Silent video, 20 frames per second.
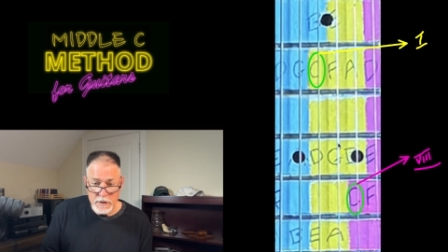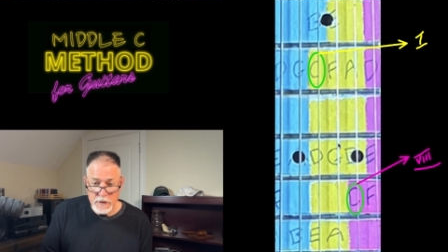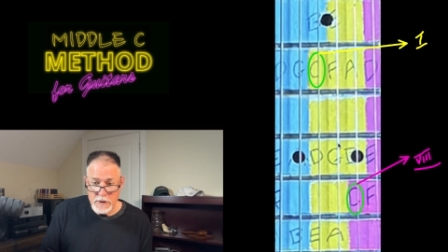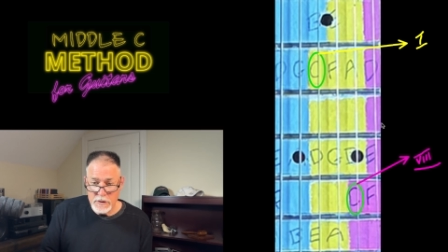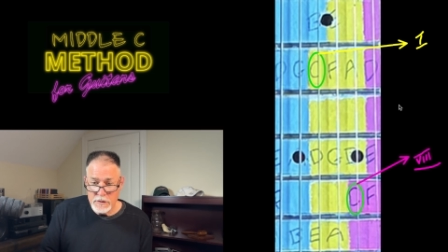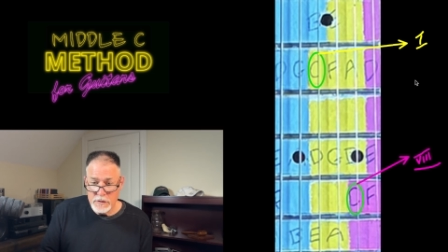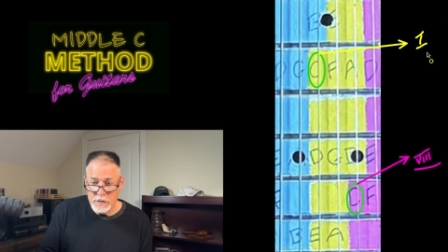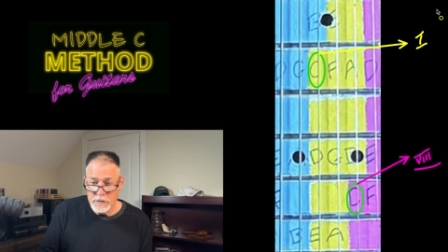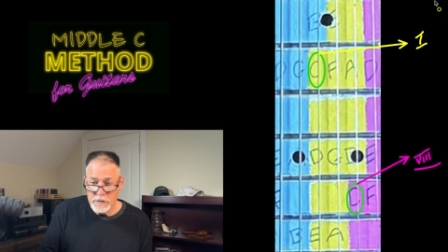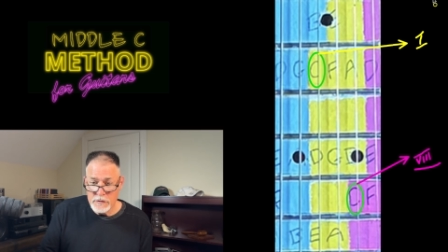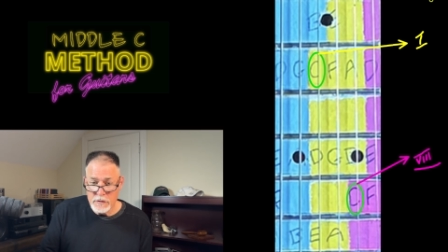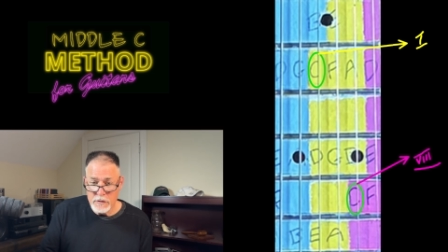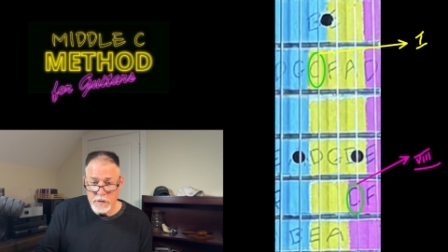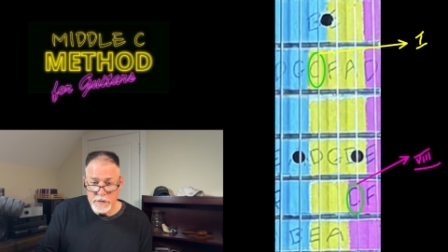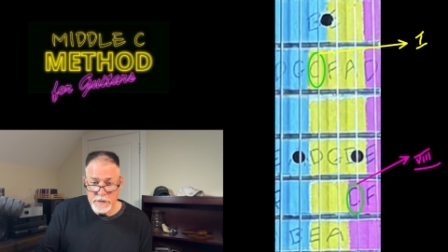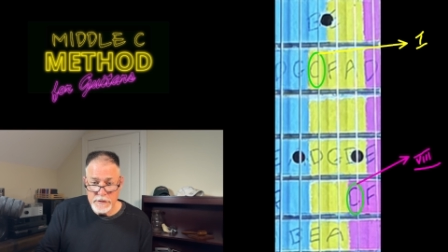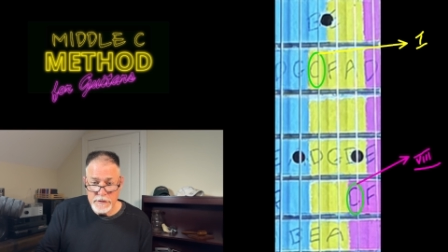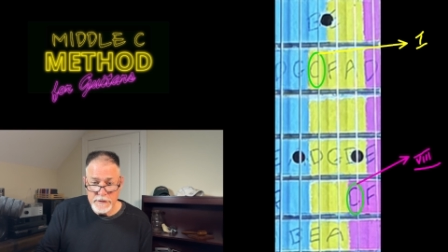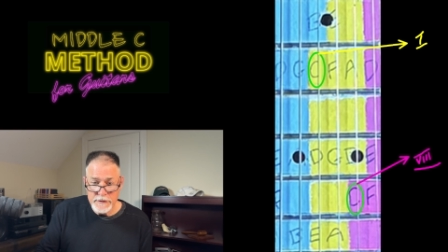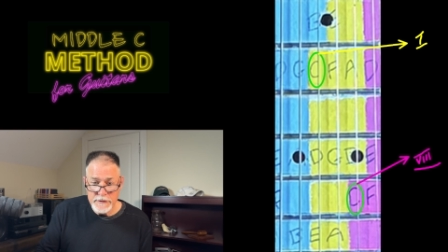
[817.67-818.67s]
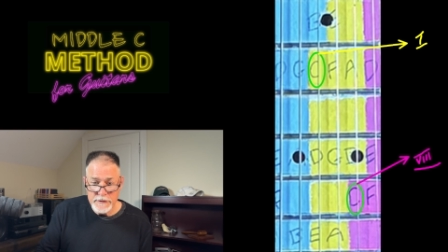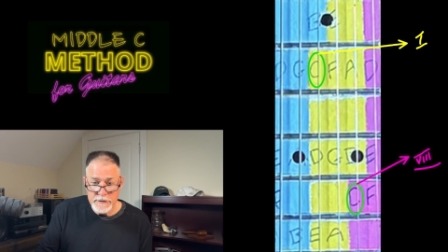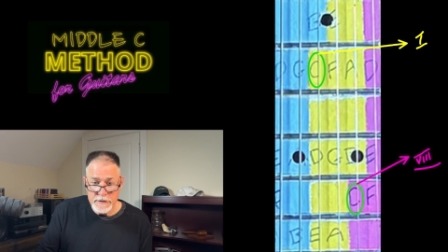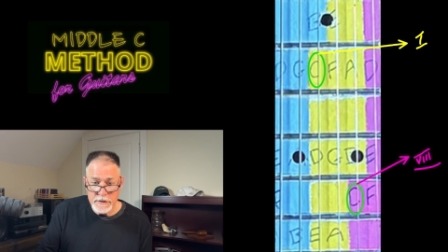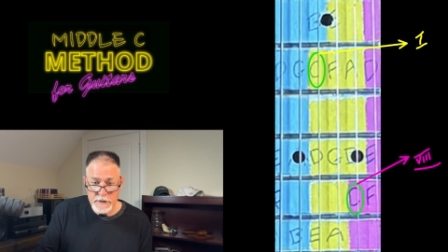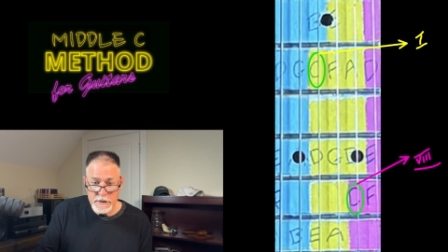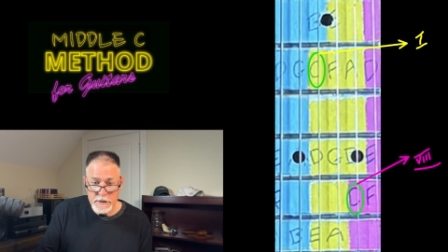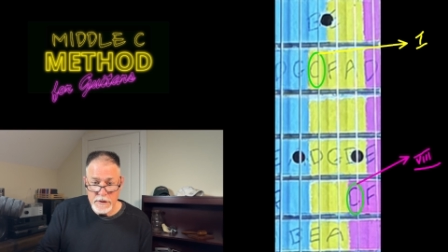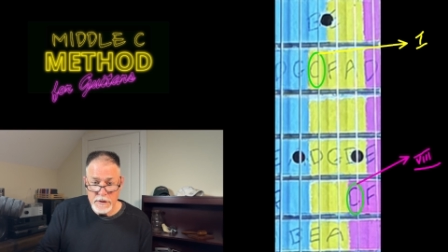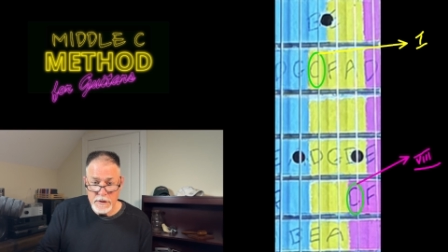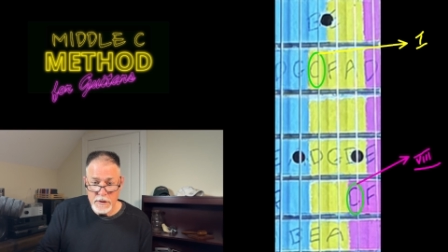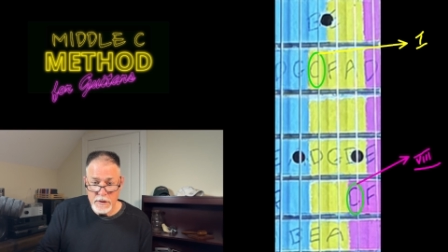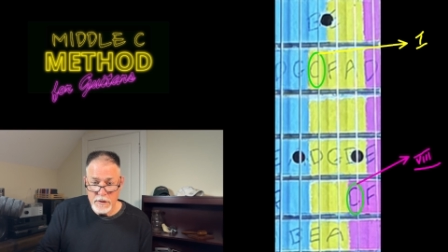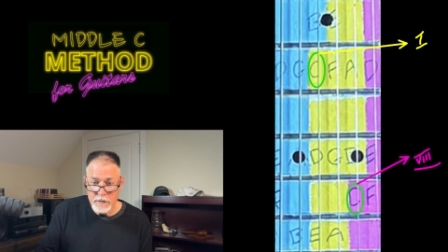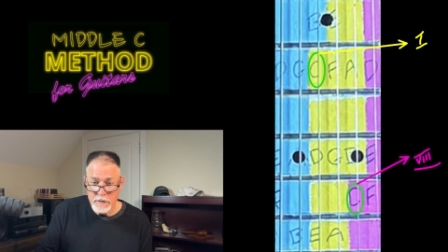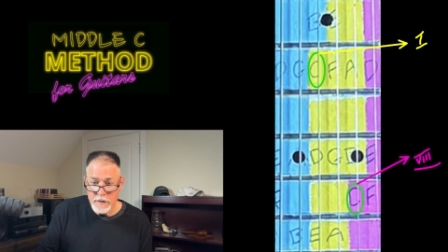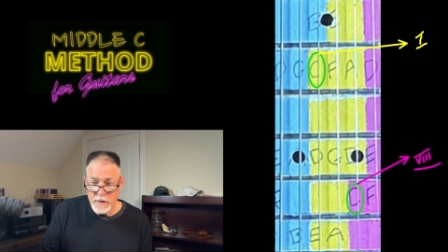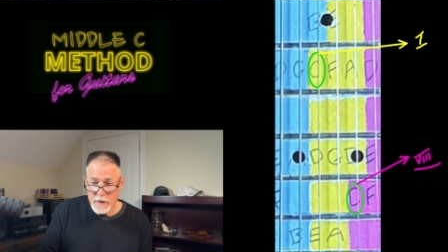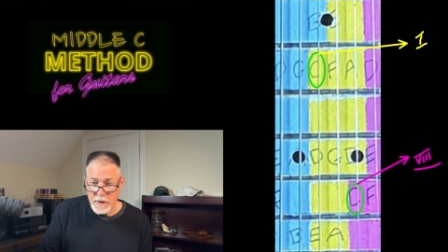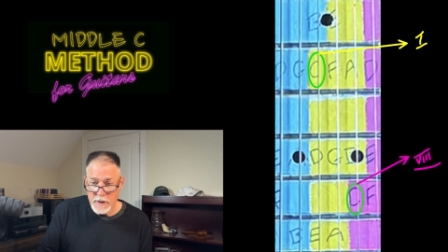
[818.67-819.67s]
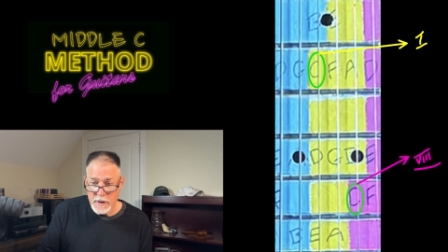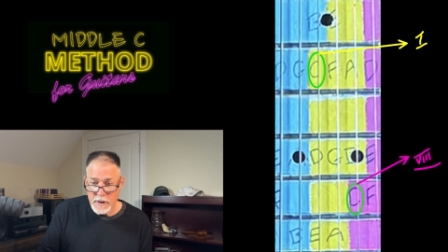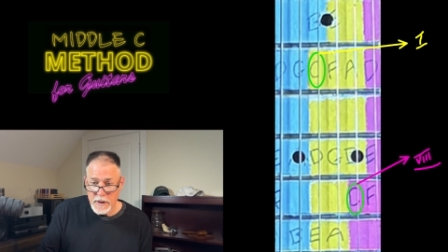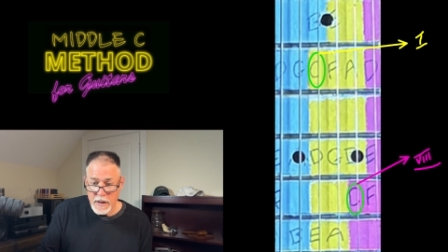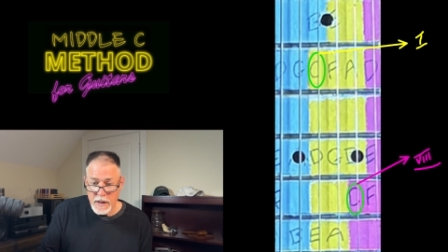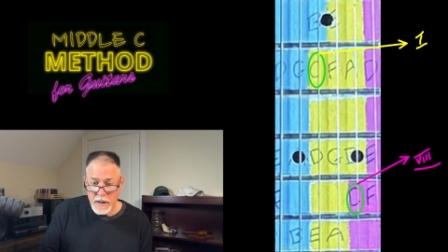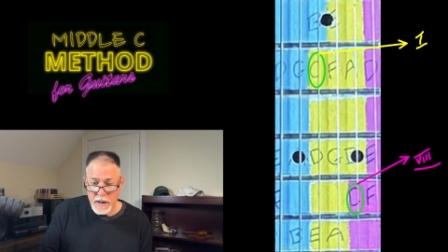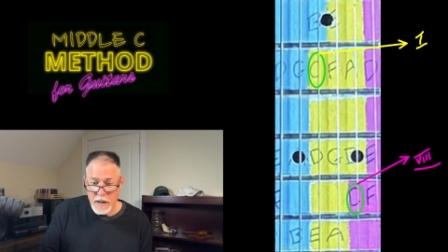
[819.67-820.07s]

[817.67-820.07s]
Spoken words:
you start to see, okay,